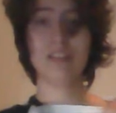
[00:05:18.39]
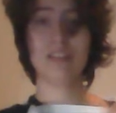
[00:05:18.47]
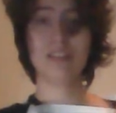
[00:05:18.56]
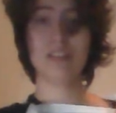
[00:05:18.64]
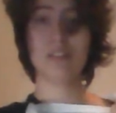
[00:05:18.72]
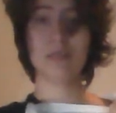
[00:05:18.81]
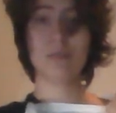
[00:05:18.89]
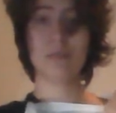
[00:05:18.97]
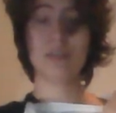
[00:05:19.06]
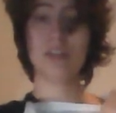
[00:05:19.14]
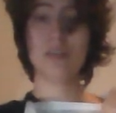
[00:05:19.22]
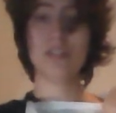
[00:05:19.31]
No,
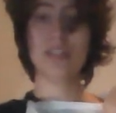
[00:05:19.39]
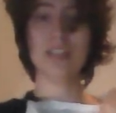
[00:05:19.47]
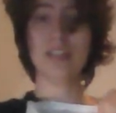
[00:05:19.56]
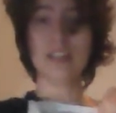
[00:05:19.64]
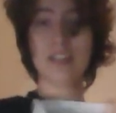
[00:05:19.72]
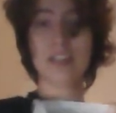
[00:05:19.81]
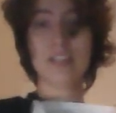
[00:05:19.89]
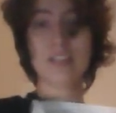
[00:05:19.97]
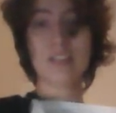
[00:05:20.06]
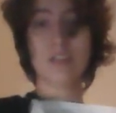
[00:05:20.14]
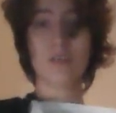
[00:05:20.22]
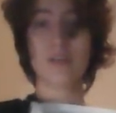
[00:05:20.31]
duh,
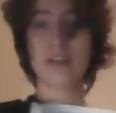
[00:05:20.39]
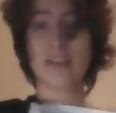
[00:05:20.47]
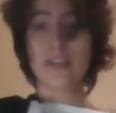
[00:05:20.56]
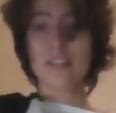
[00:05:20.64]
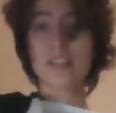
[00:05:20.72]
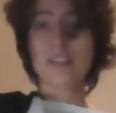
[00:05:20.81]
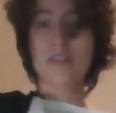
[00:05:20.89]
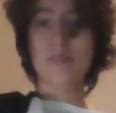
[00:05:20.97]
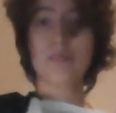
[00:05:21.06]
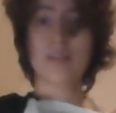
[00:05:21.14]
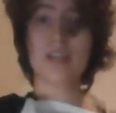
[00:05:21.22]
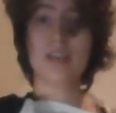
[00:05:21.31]
Aquarius,
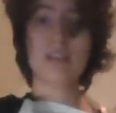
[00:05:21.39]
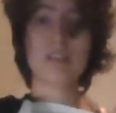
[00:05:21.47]
but